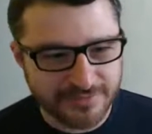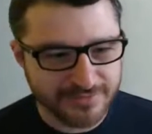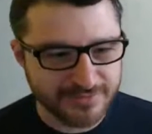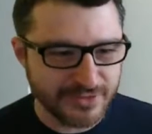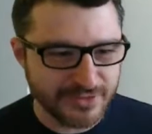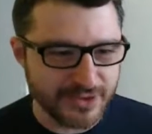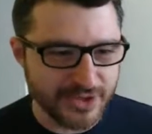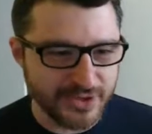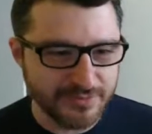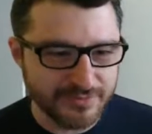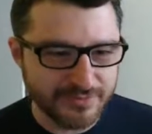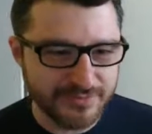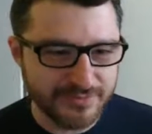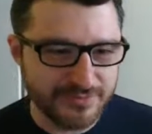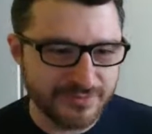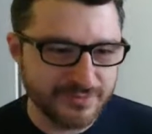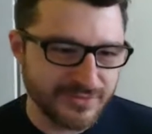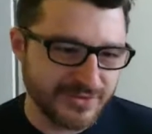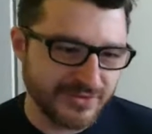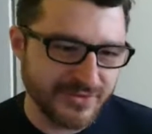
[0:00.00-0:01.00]

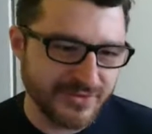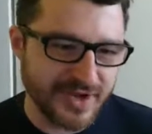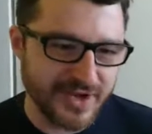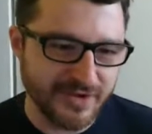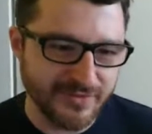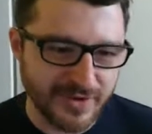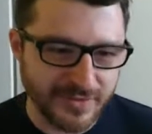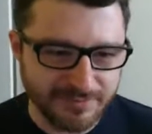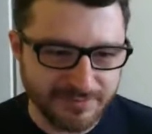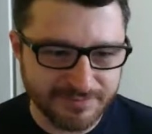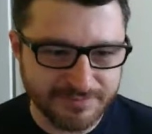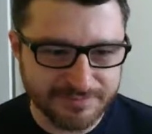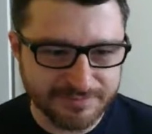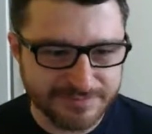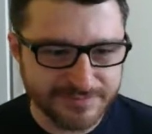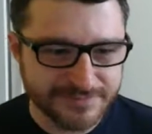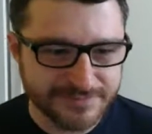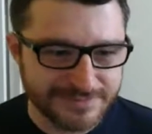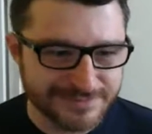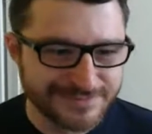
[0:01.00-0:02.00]
There is a cure
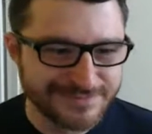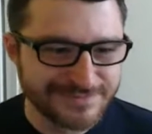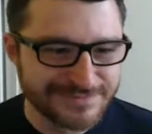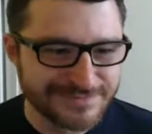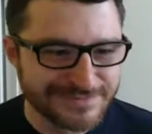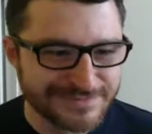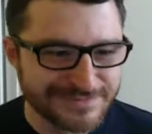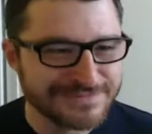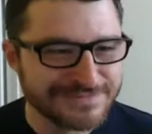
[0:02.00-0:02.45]
for that.